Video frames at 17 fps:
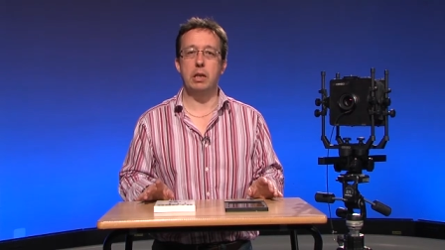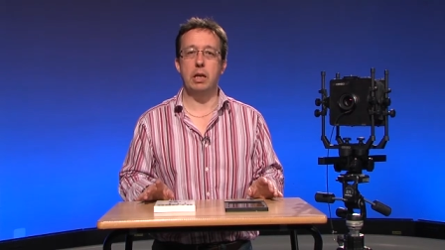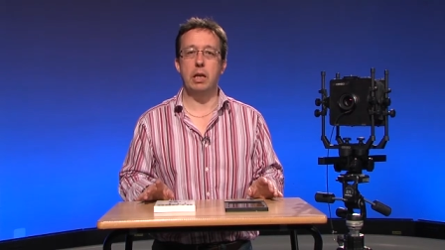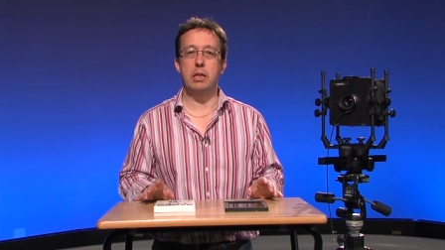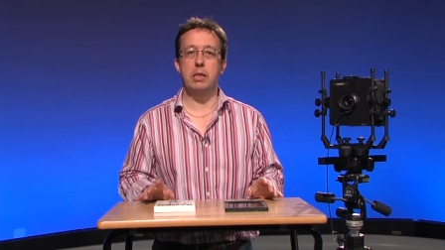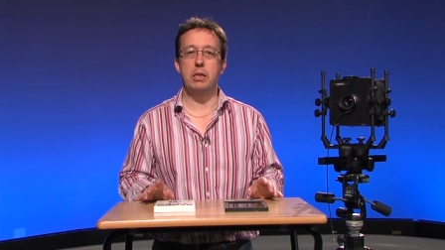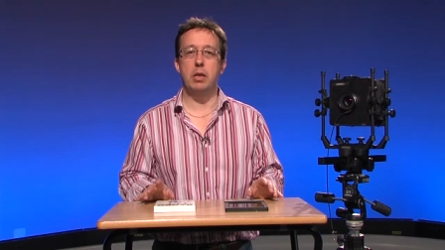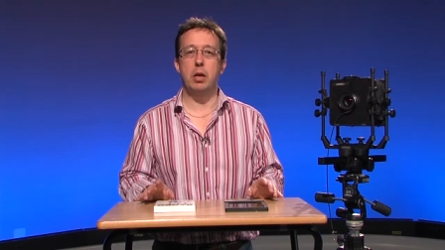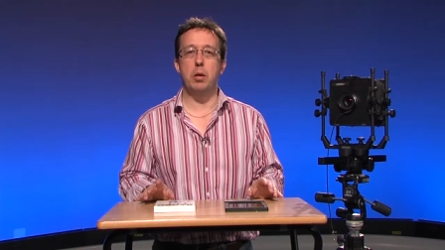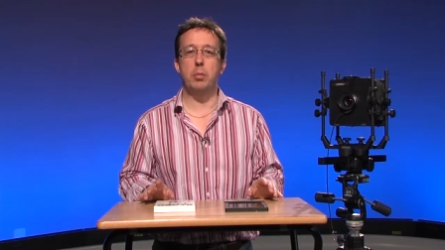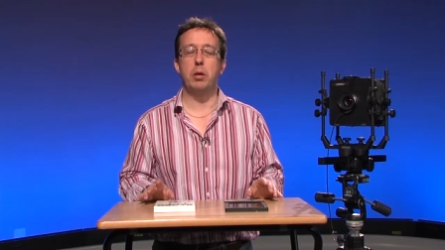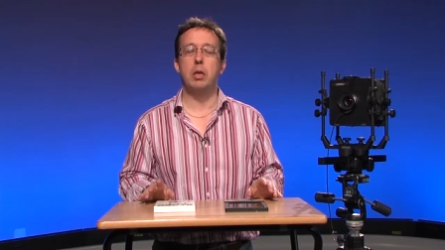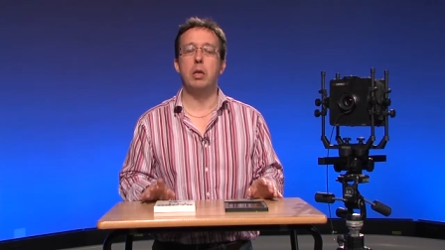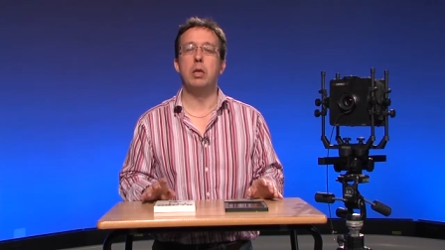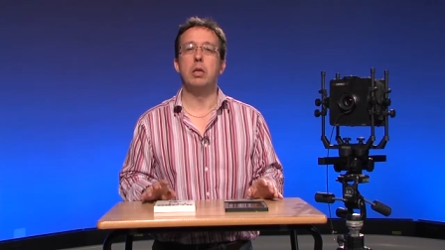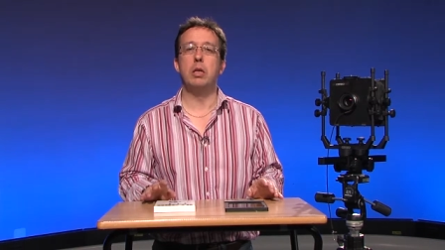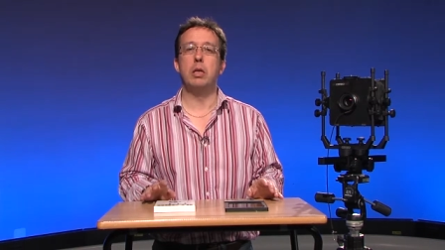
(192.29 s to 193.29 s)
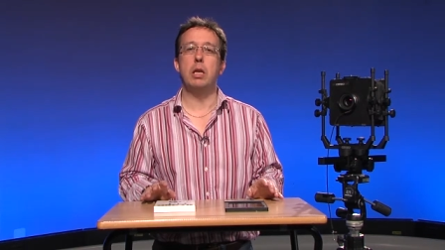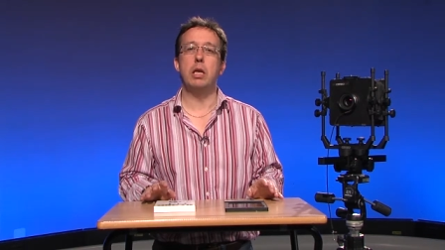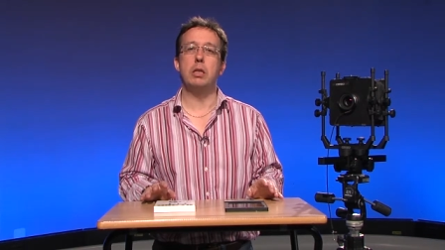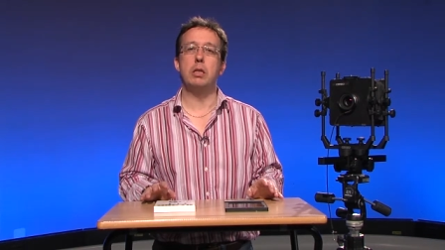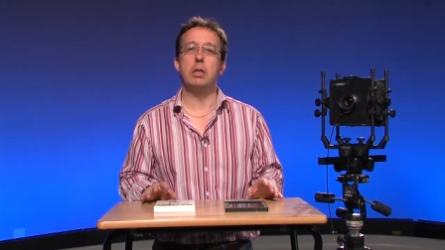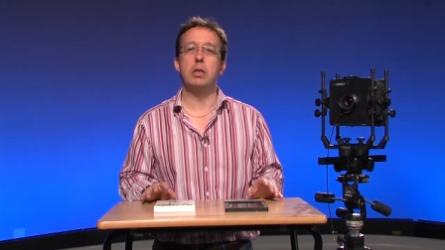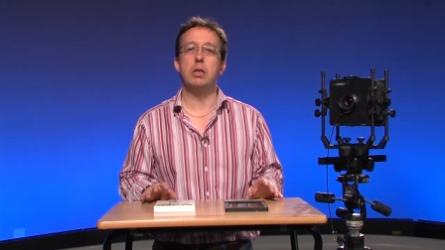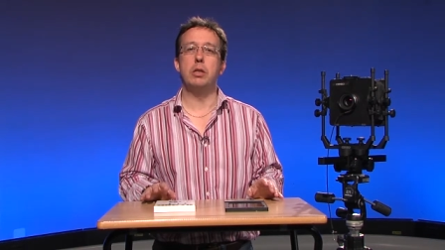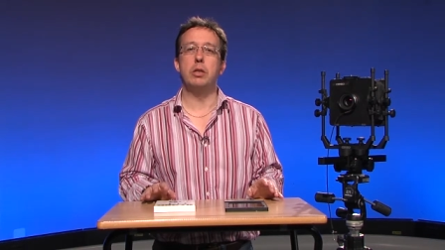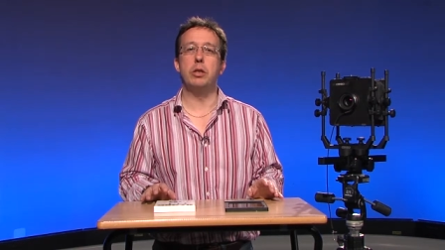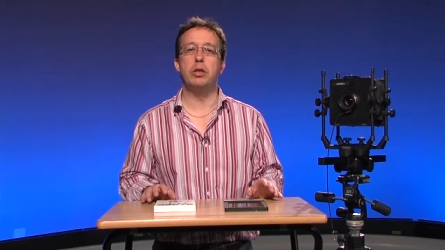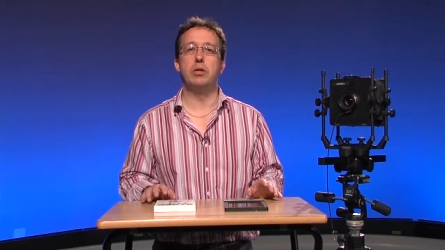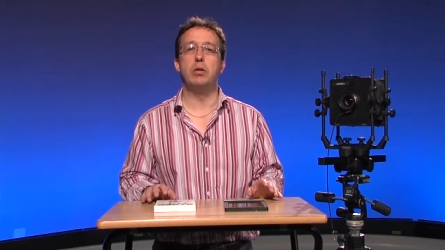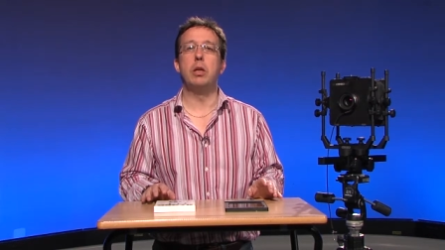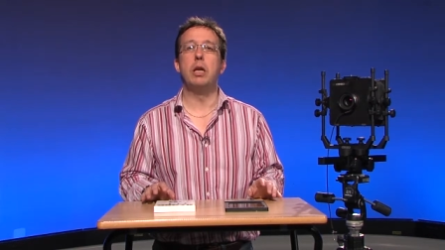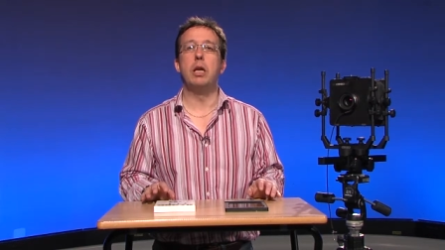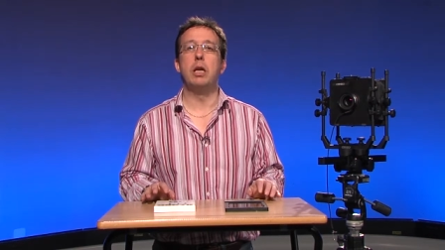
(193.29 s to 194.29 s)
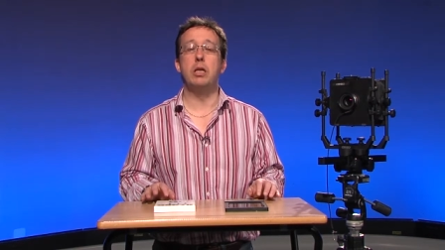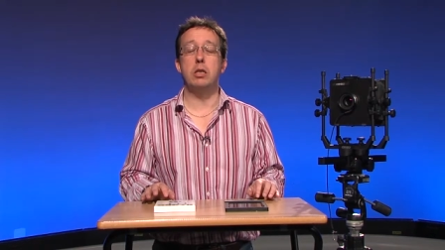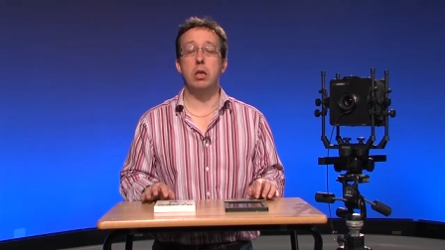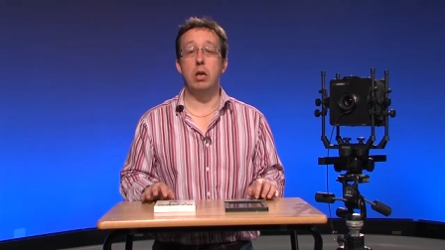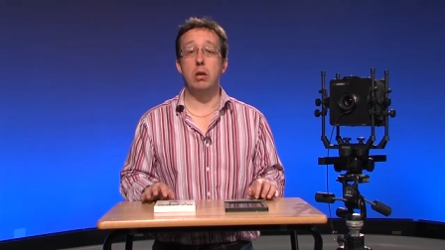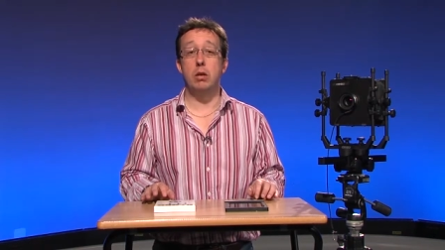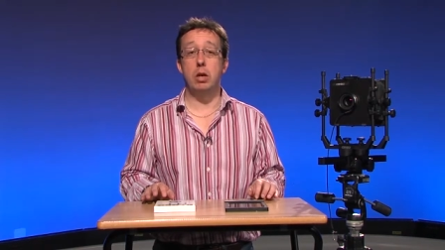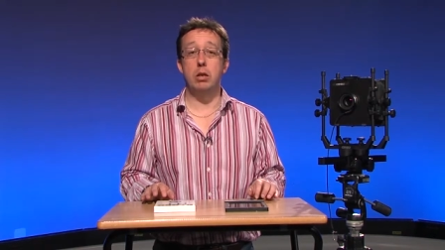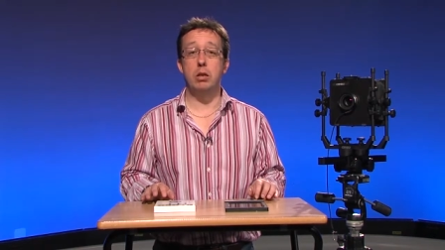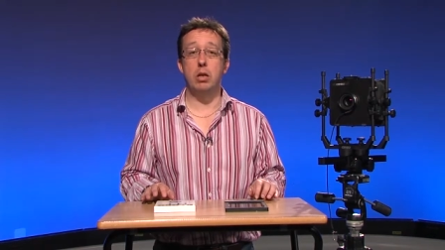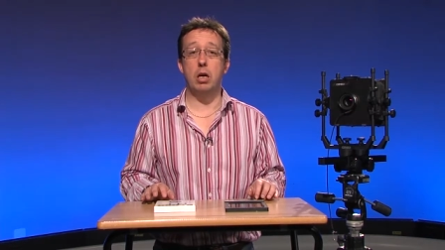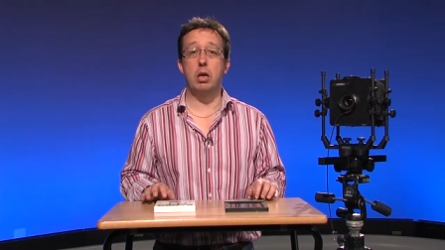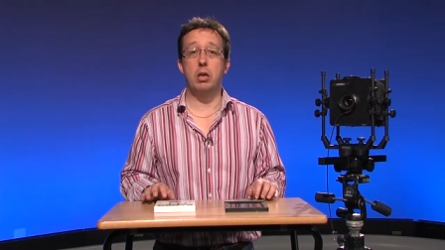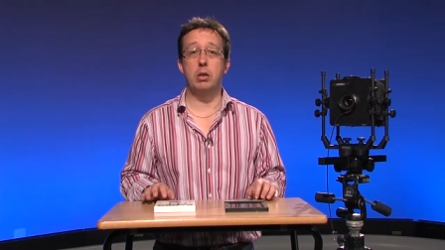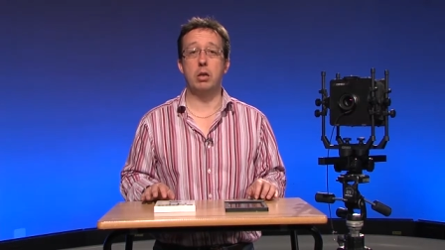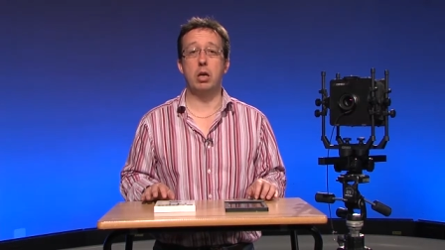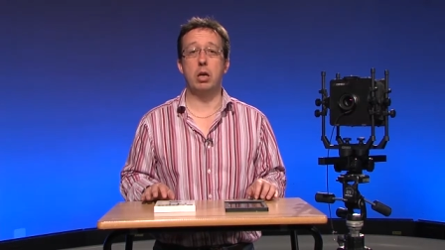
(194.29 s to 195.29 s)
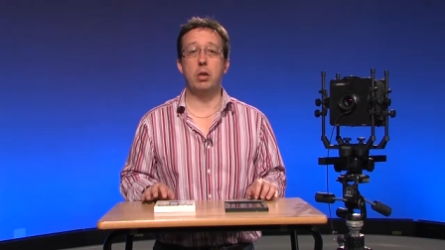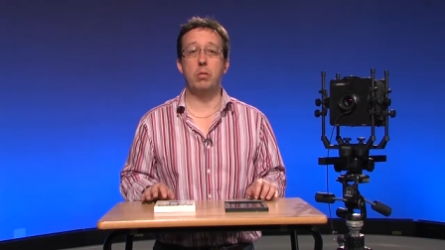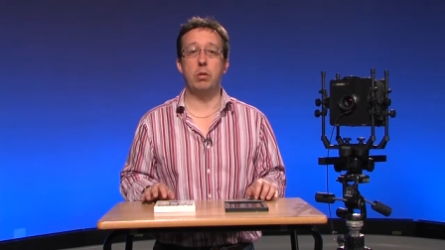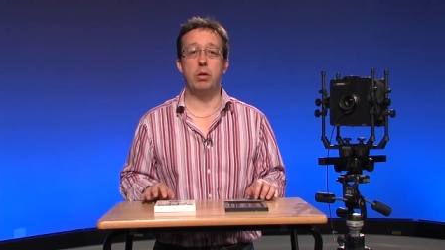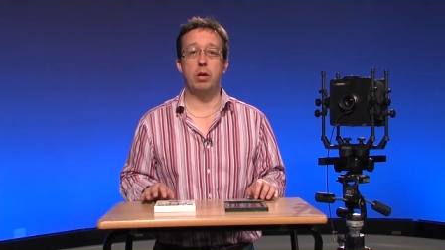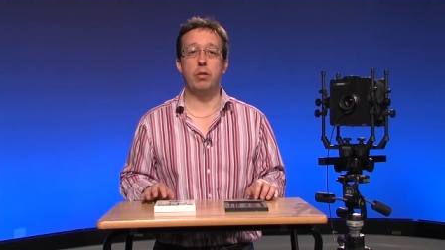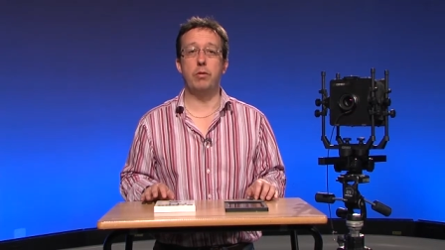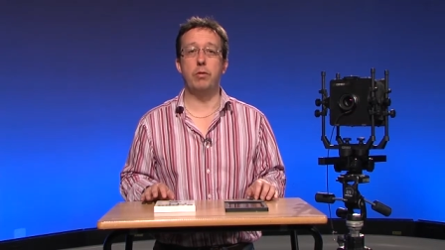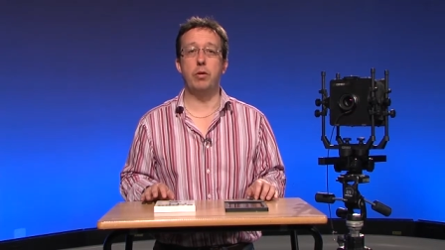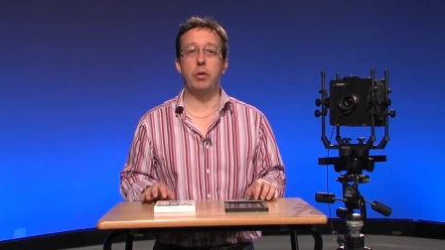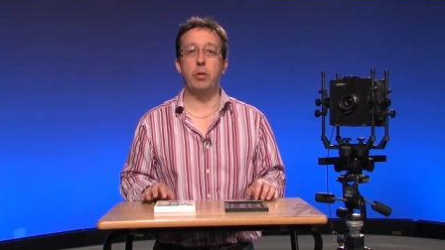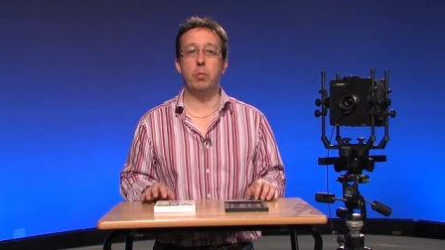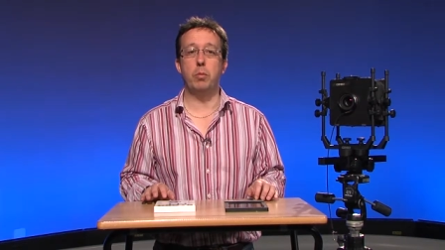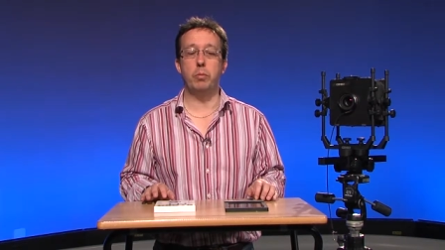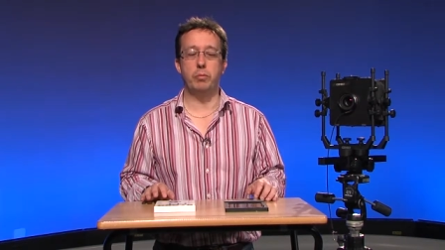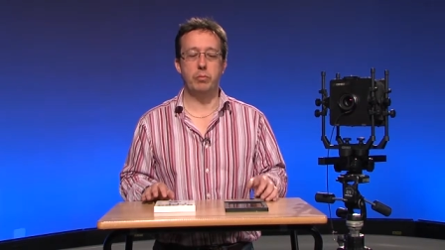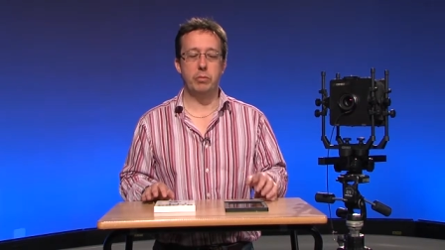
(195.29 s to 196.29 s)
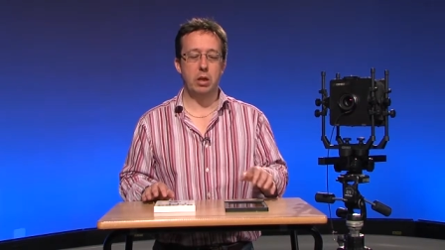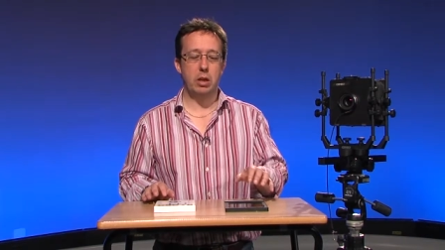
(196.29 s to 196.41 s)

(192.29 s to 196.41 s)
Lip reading: the lens up, the next thing to do is load our Darkslide with our film.